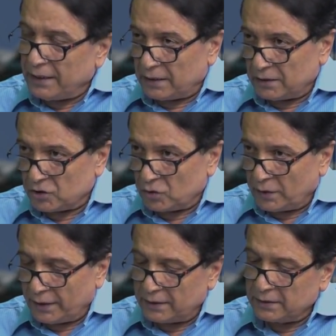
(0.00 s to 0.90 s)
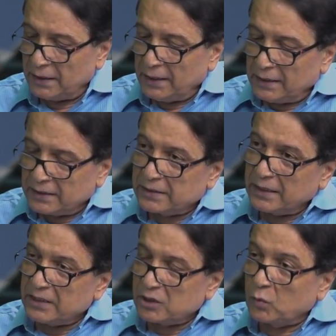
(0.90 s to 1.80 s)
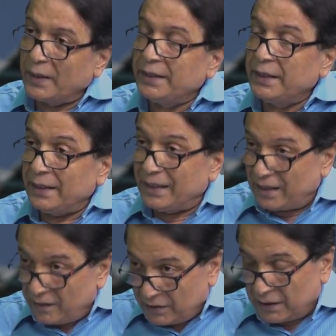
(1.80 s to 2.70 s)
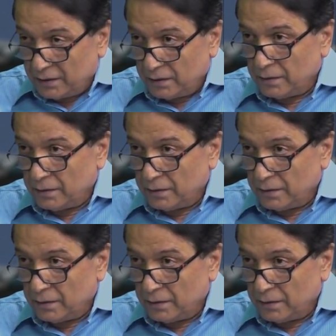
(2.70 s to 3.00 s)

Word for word: understood is, since 2011,